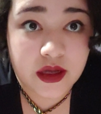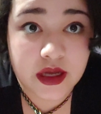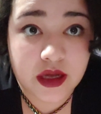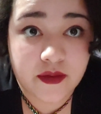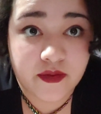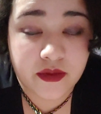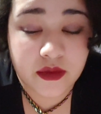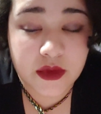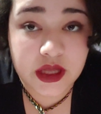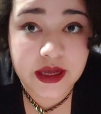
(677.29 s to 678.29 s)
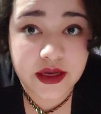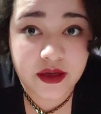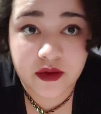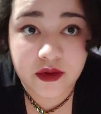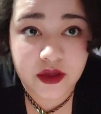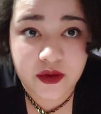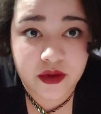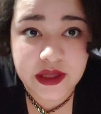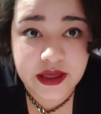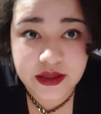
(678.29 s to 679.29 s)
And I didn't really
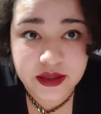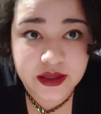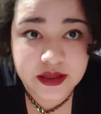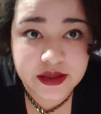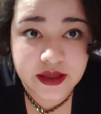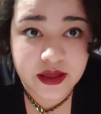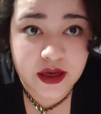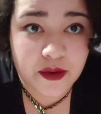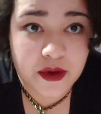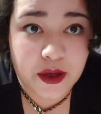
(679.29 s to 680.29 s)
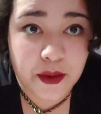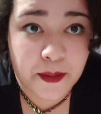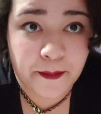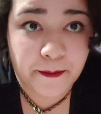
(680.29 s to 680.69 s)
relate to this. I thought, well,